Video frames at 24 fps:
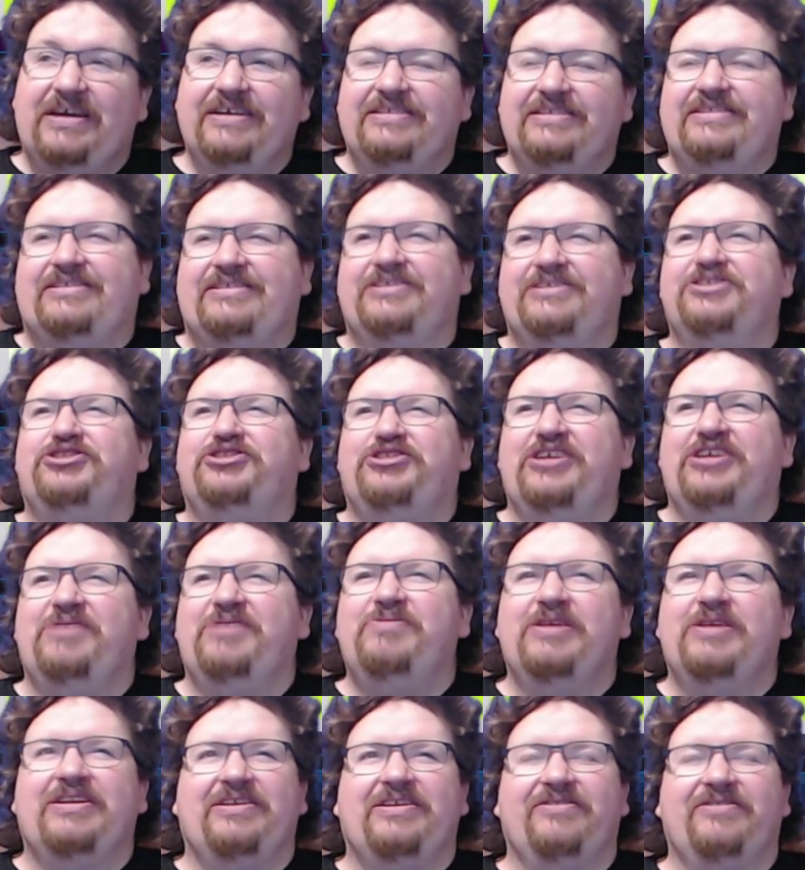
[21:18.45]
It's a
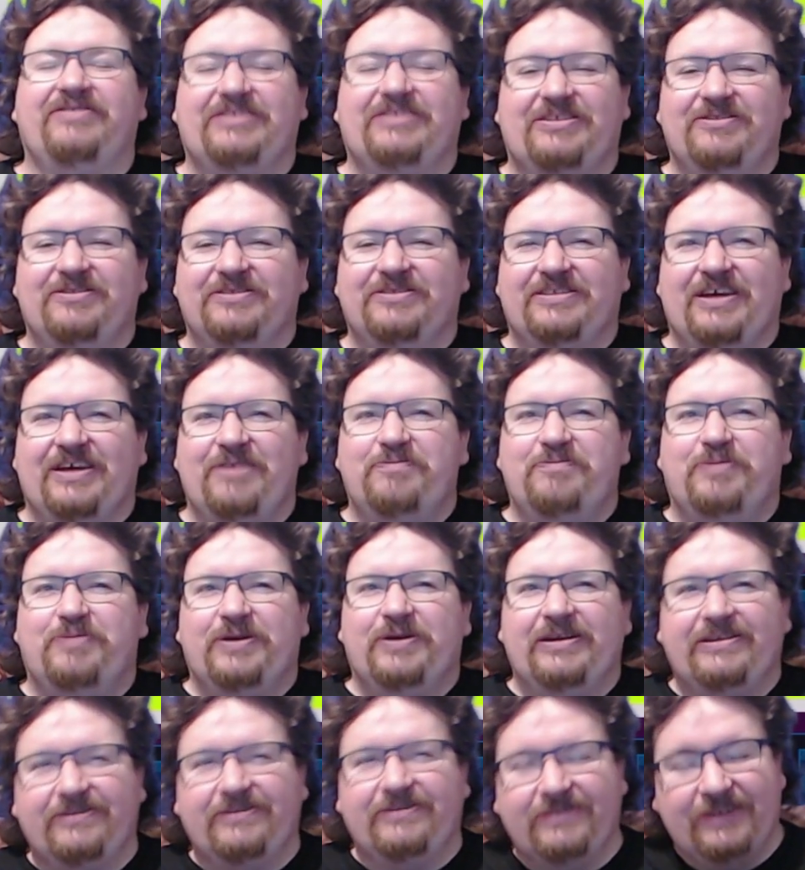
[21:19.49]
shame that there's no time
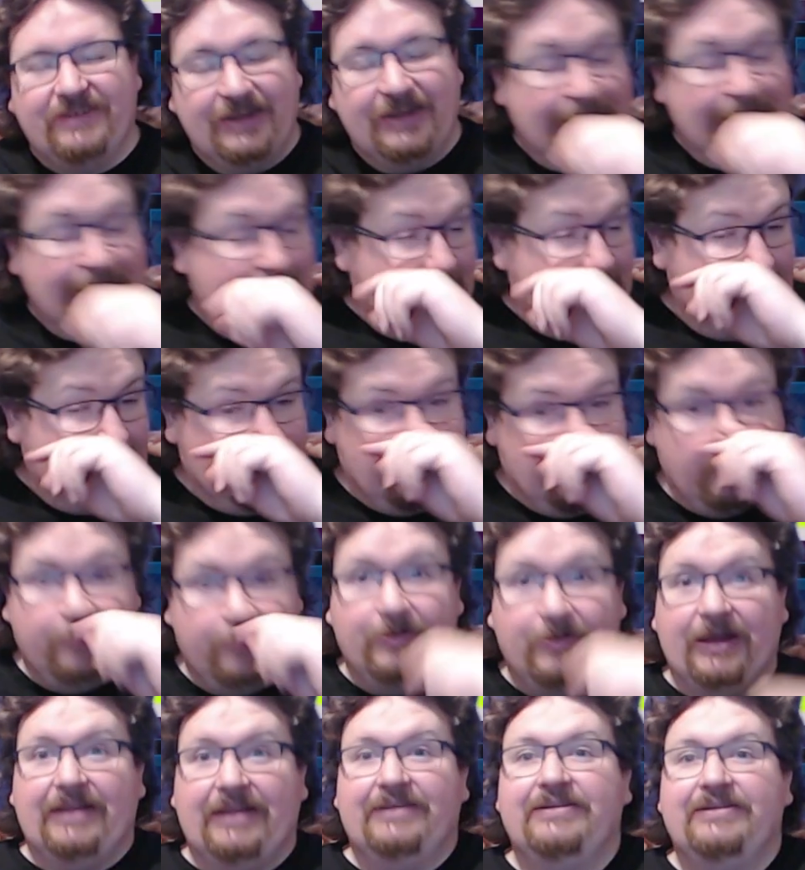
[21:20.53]
put into it. Oh
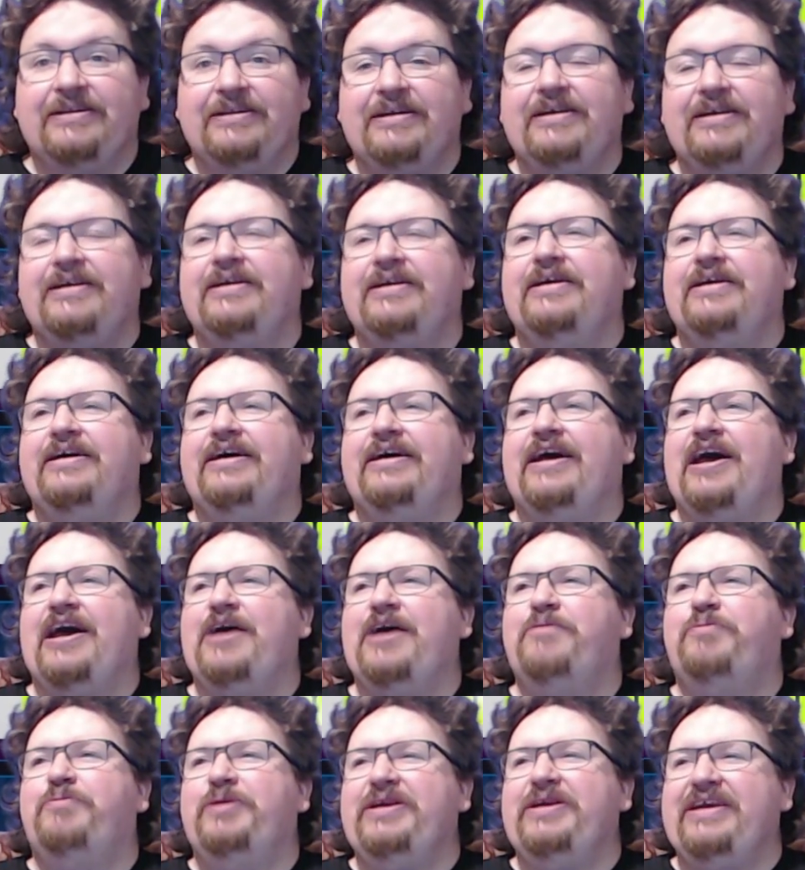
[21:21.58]
well.
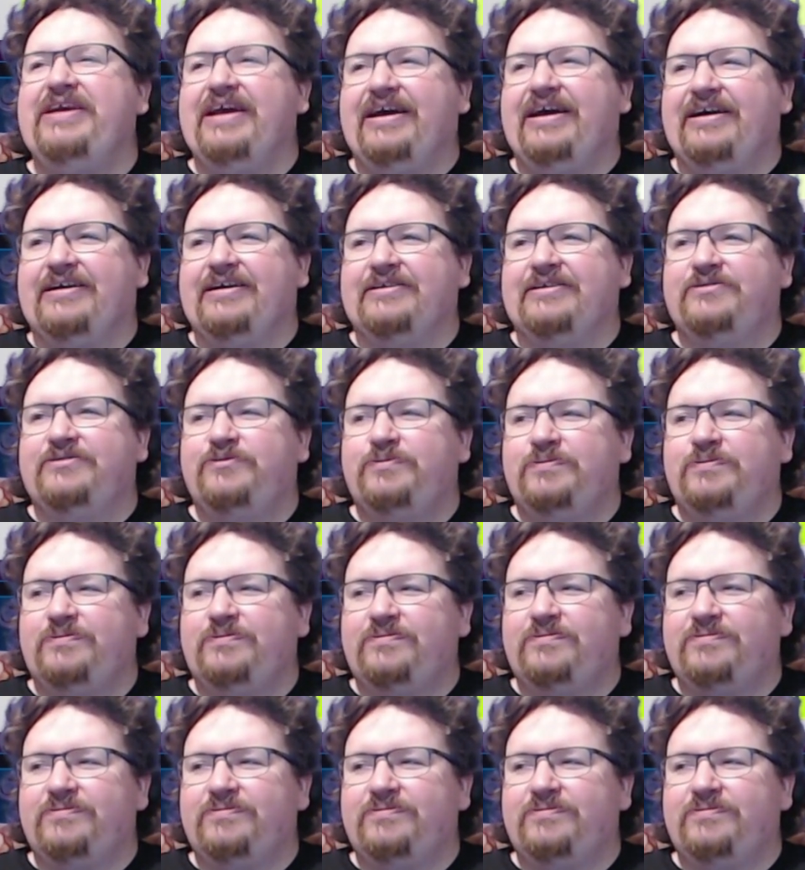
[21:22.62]
But yeah,